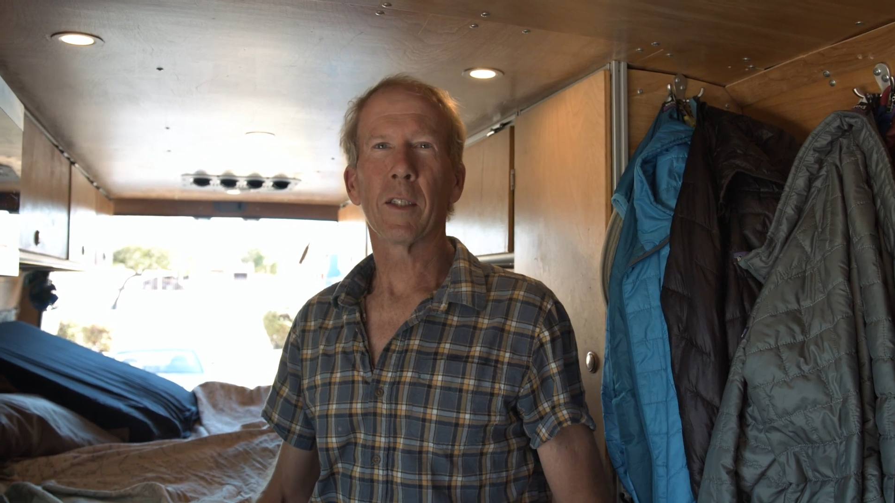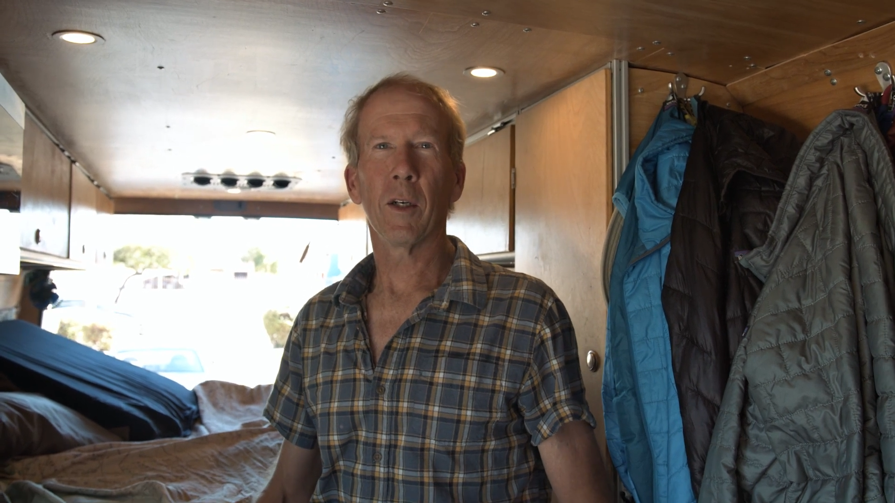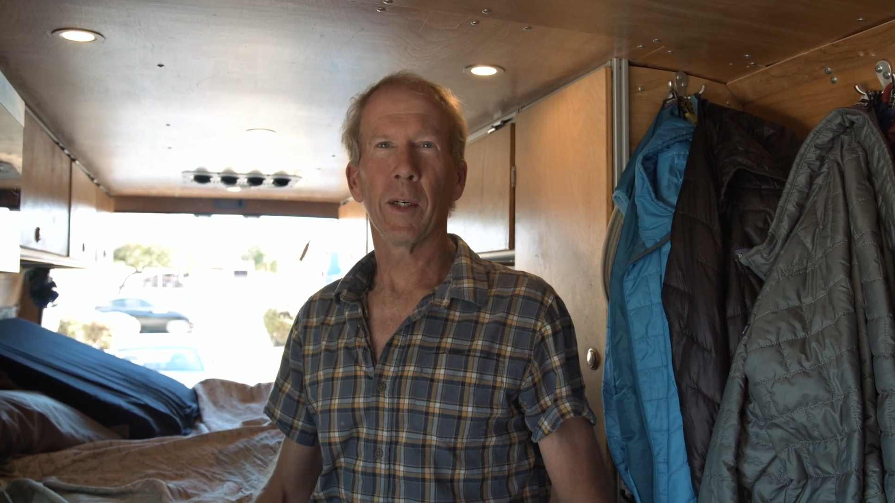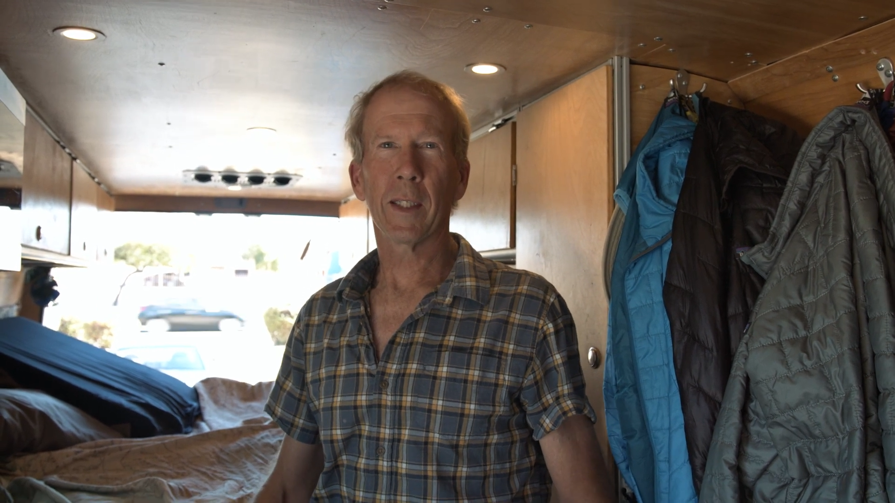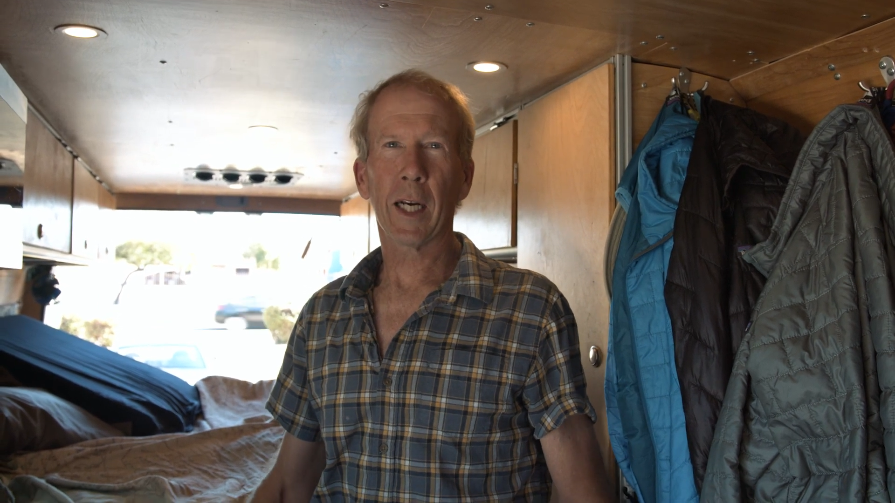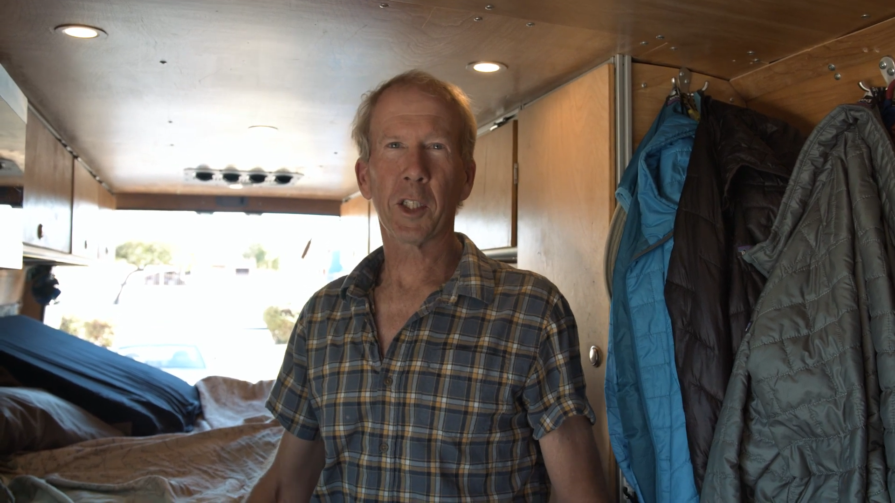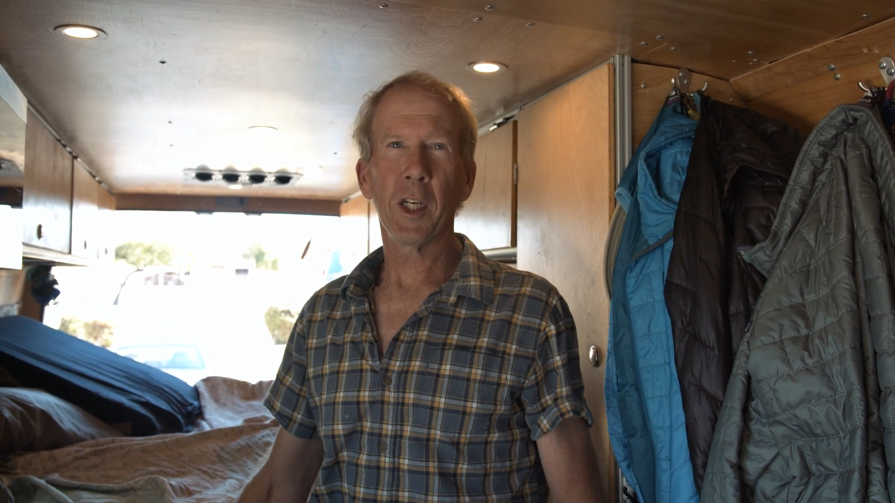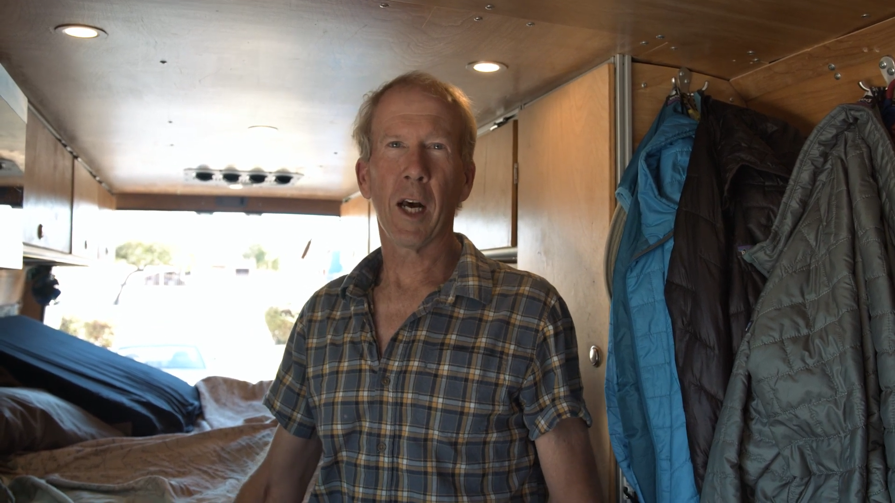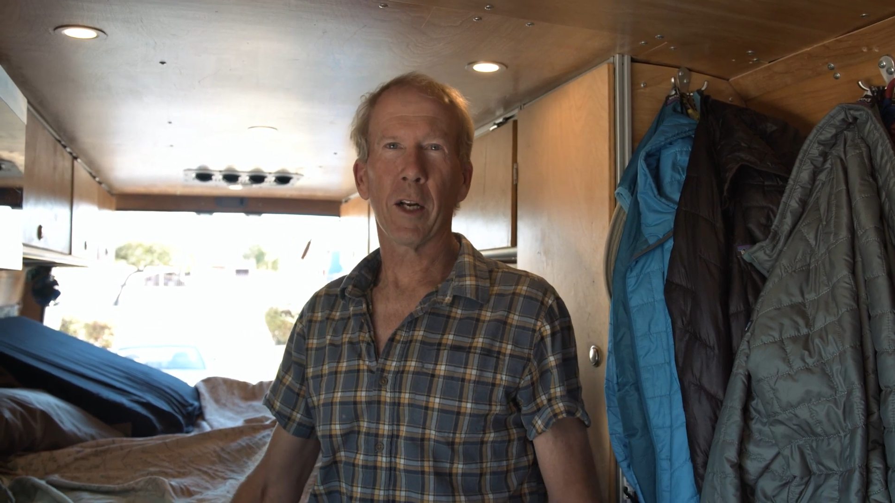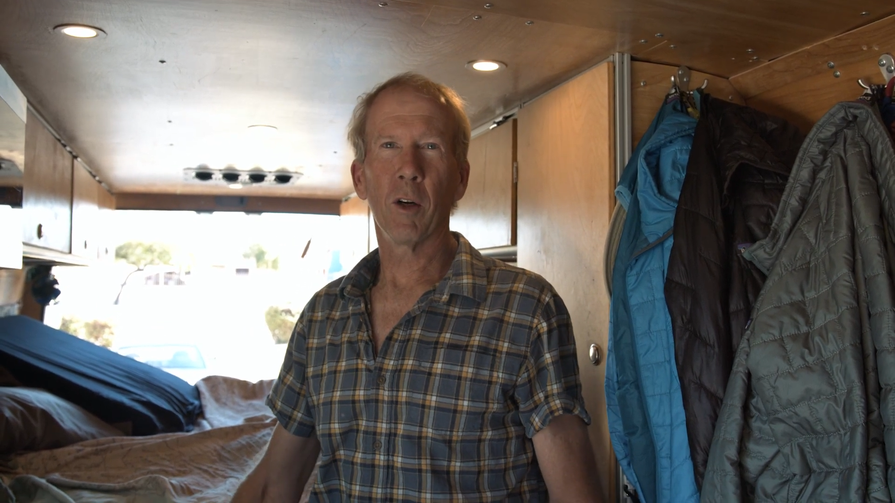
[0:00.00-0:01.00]
So it's
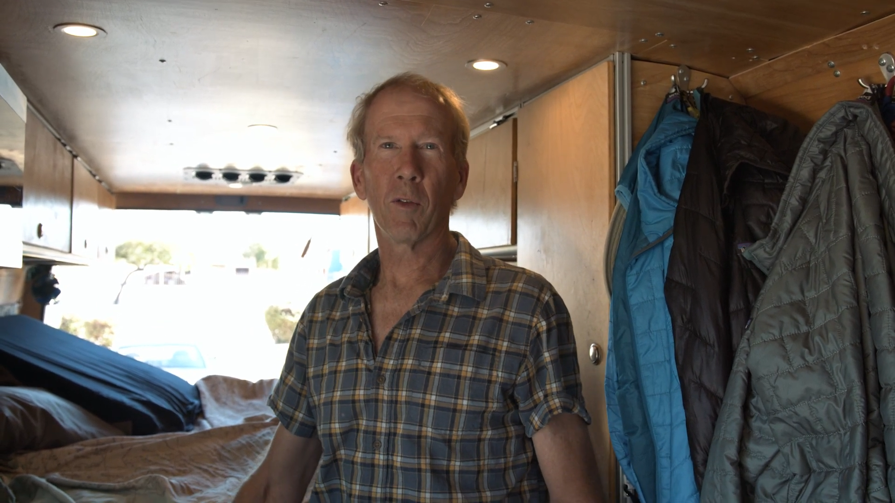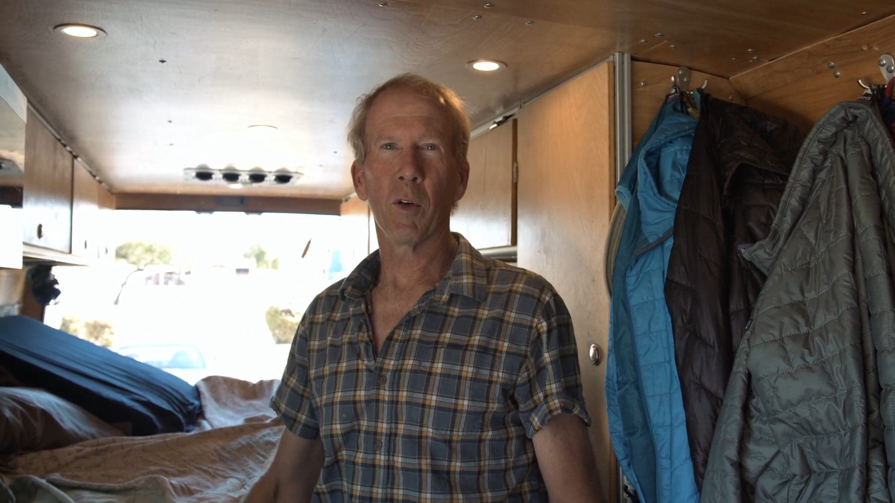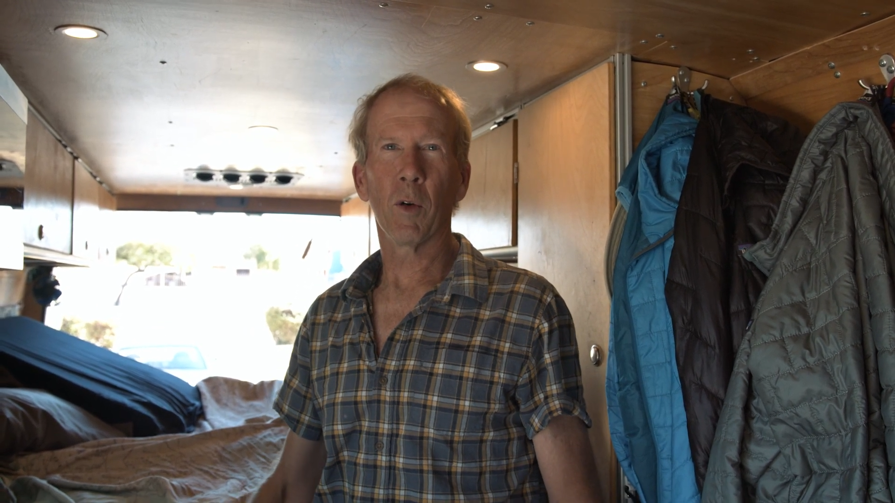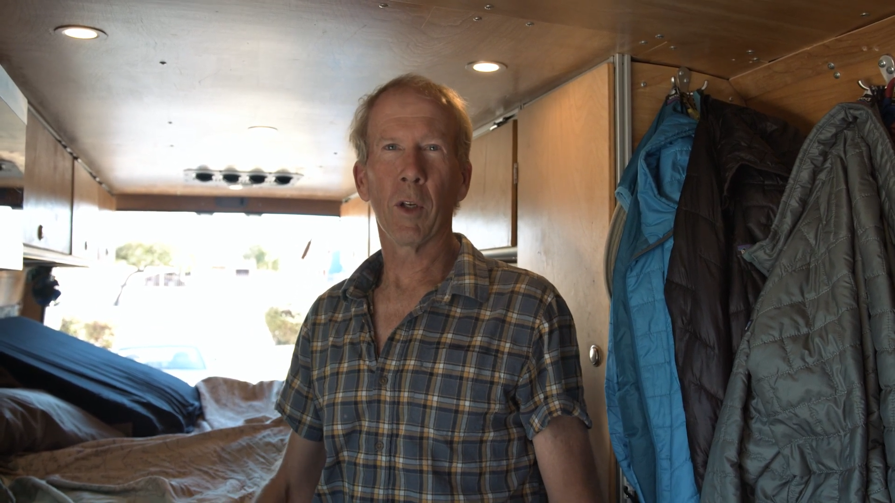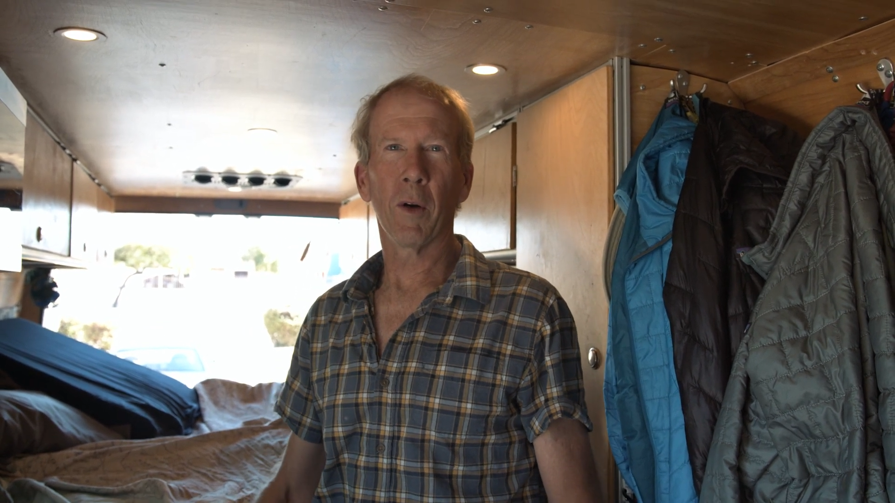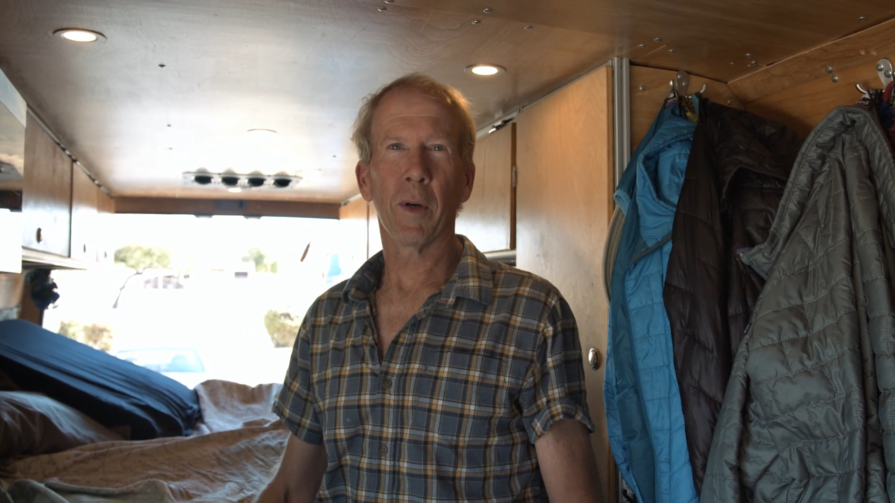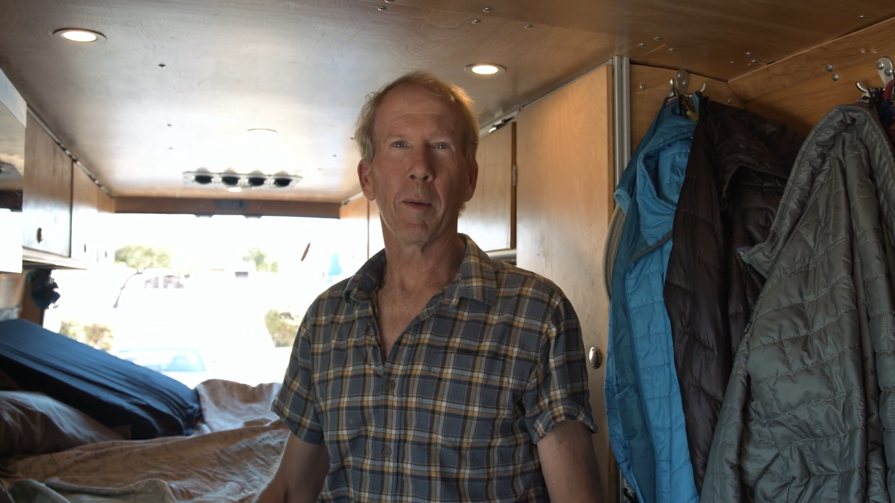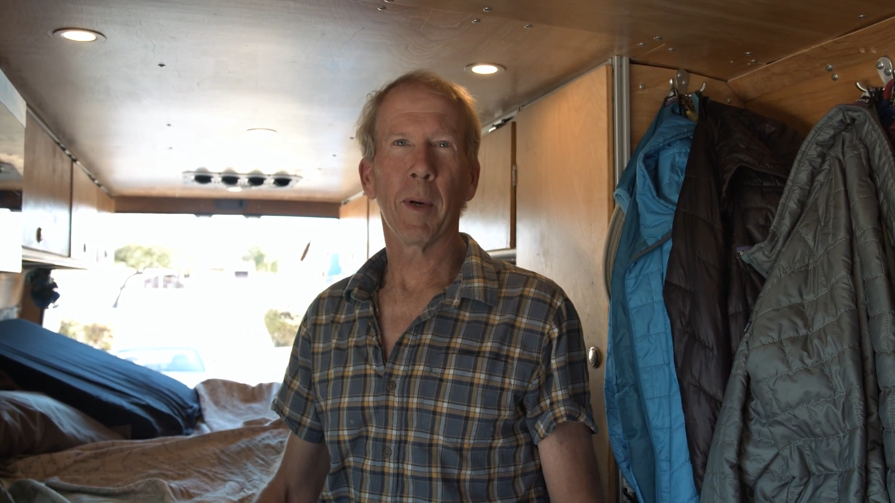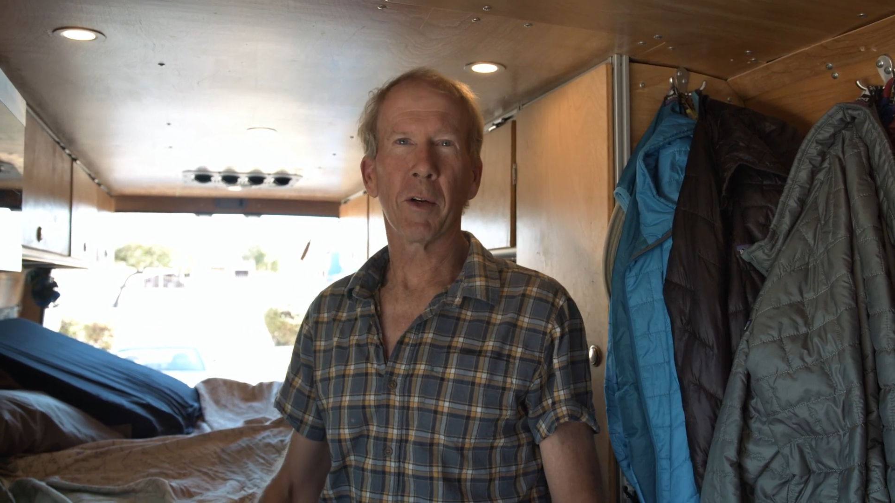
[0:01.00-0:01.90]
actually not overloaded,